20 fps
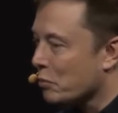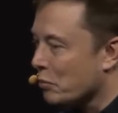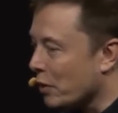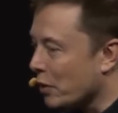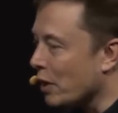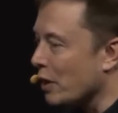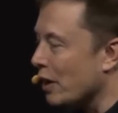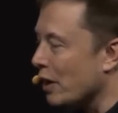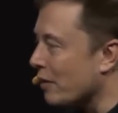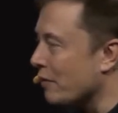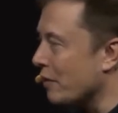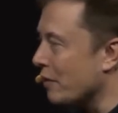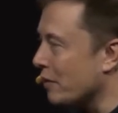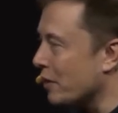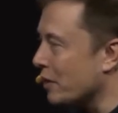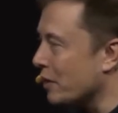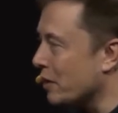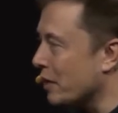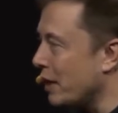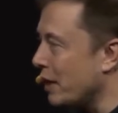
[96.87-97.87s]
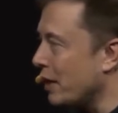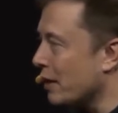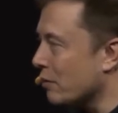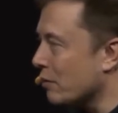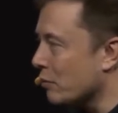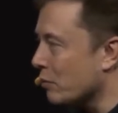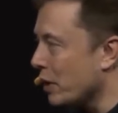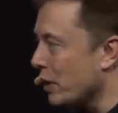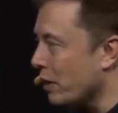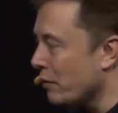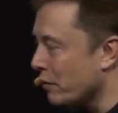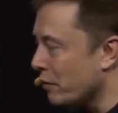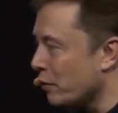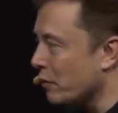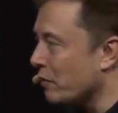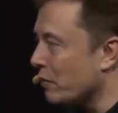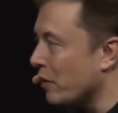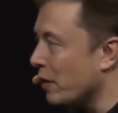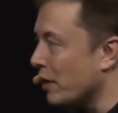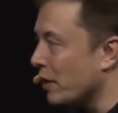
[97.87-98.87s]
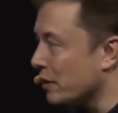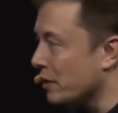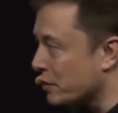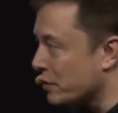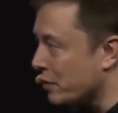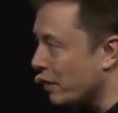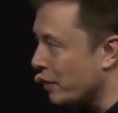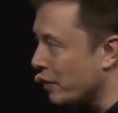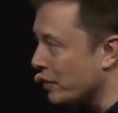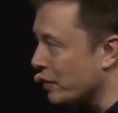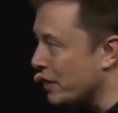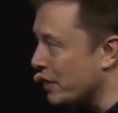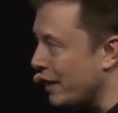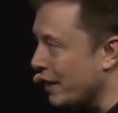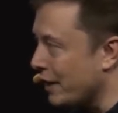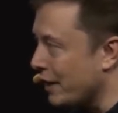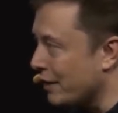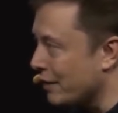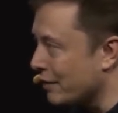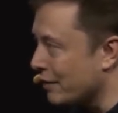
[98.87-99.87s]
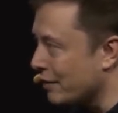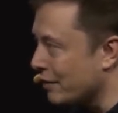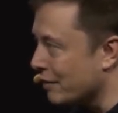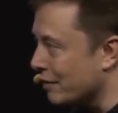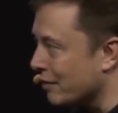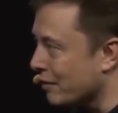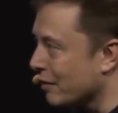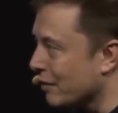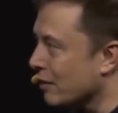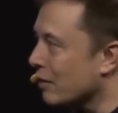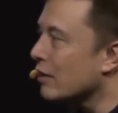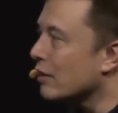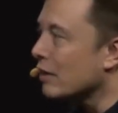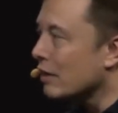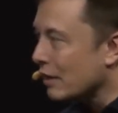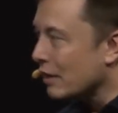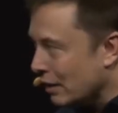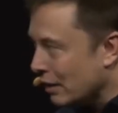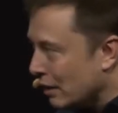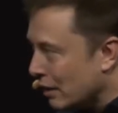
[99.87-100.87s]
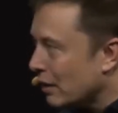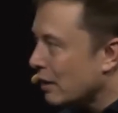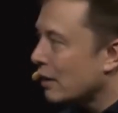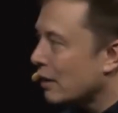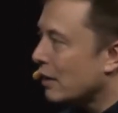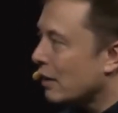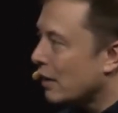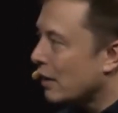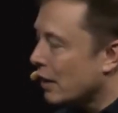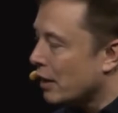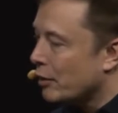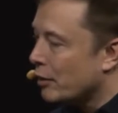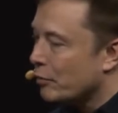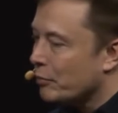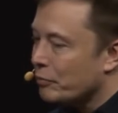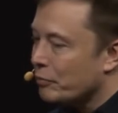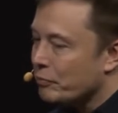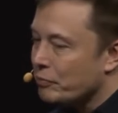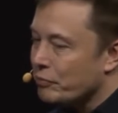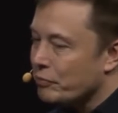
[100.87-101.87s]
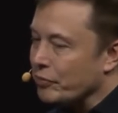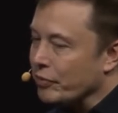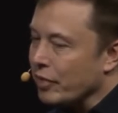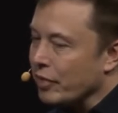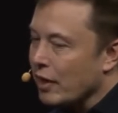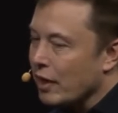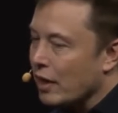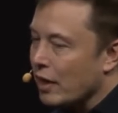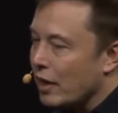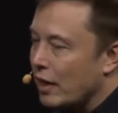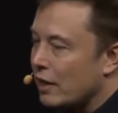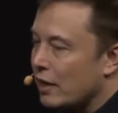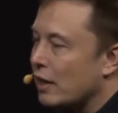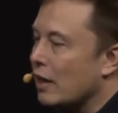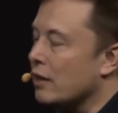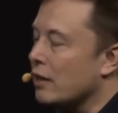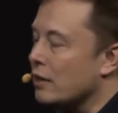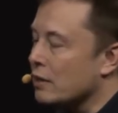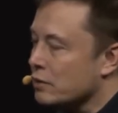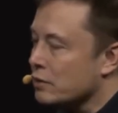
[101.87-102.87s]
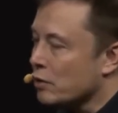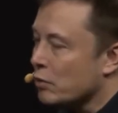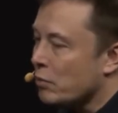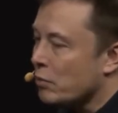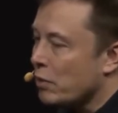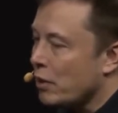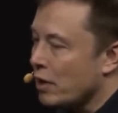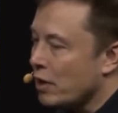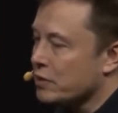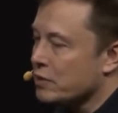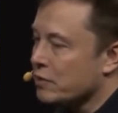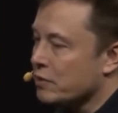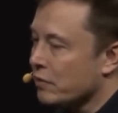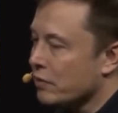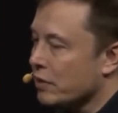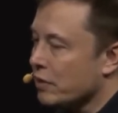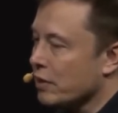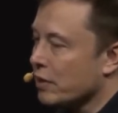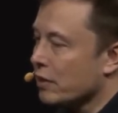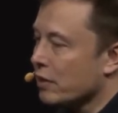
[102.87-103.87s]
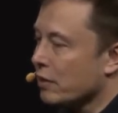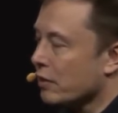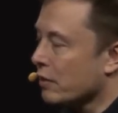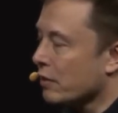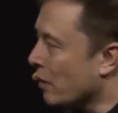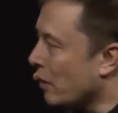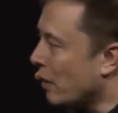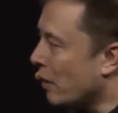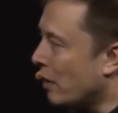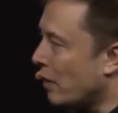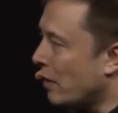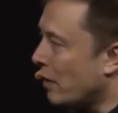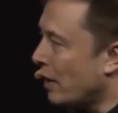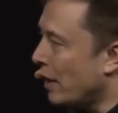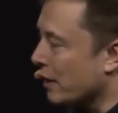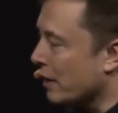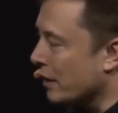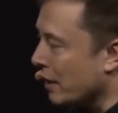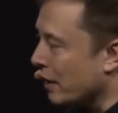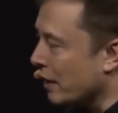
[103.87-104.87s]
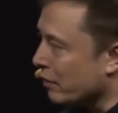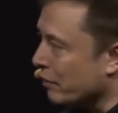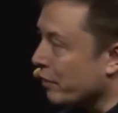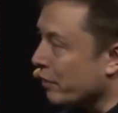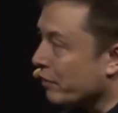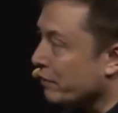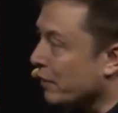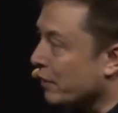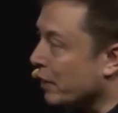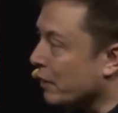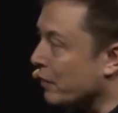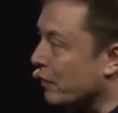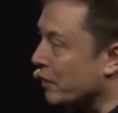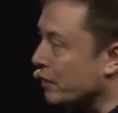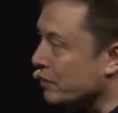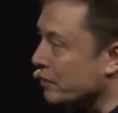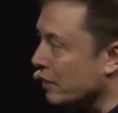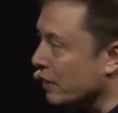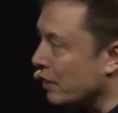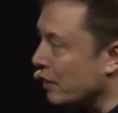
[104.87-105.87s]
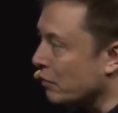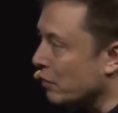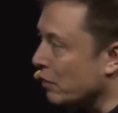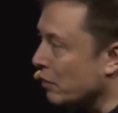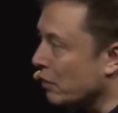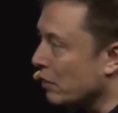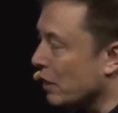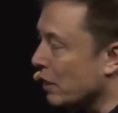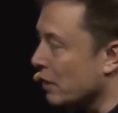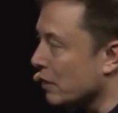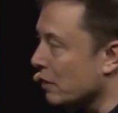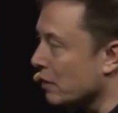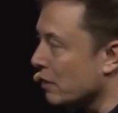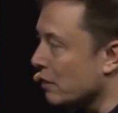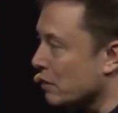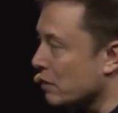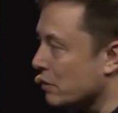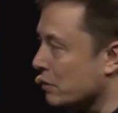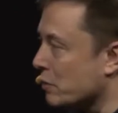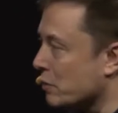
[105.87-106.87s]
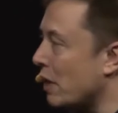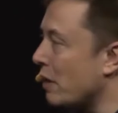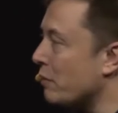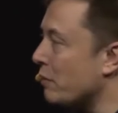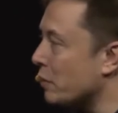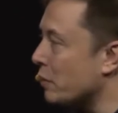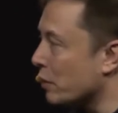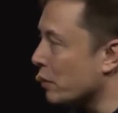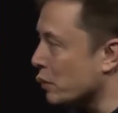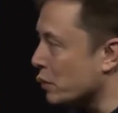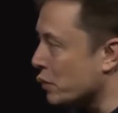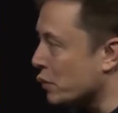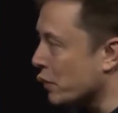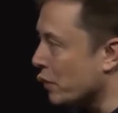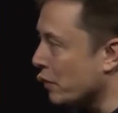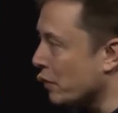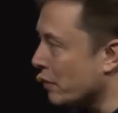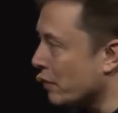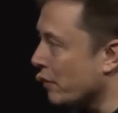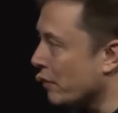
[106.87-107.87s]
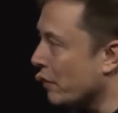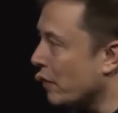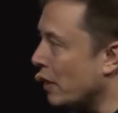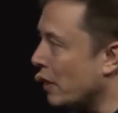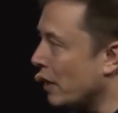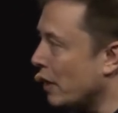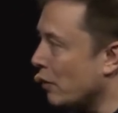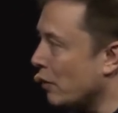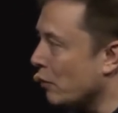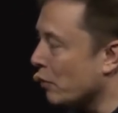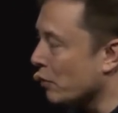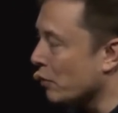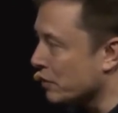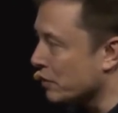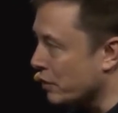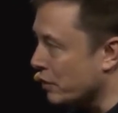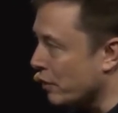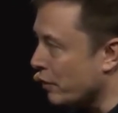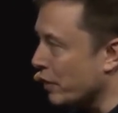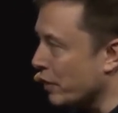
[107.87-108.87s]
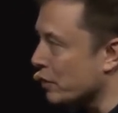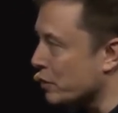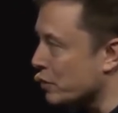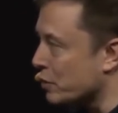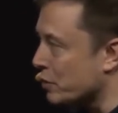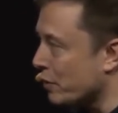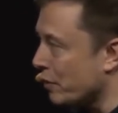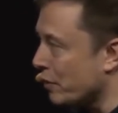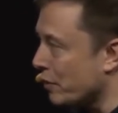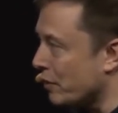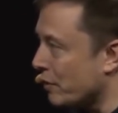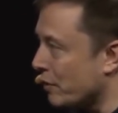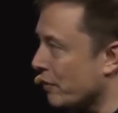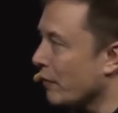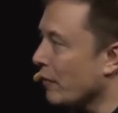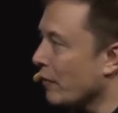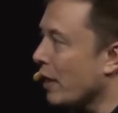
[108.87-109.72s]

put a lot of effort into that, and we have third parties try to attack it. And, mm -hmm. um, and, and then certain parts of the, the car at, at the very fundamental level, like the drive unit controller uh, or the steering controller,